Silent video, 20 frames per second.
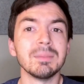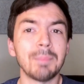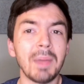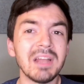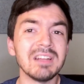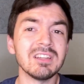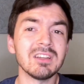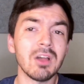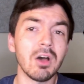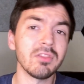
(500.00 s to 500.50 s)

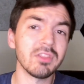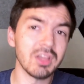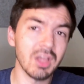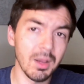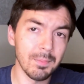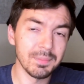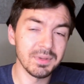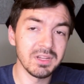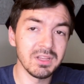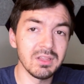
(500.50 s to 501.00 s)
Depending on the
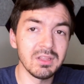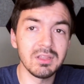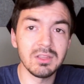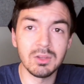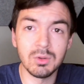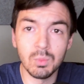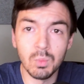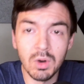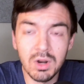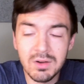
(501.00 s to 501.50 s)
company
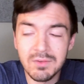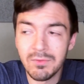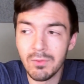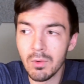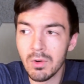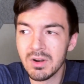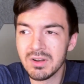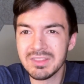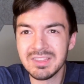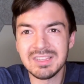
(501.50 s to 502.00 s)
you work
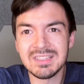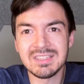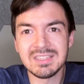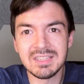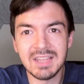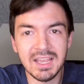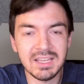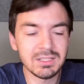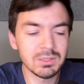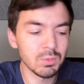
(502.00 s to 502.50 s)
for, this
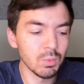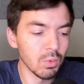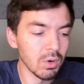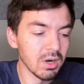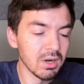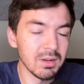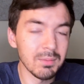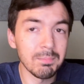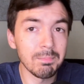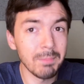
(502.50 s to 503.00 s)
next
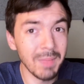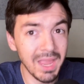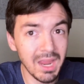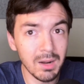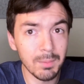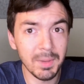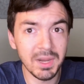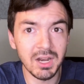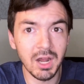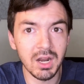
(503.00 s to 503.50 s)
word may or
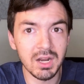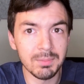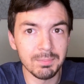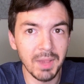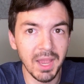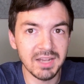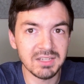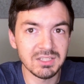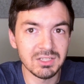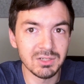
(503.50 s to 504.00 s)
may not
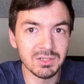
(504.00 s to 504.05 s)
impact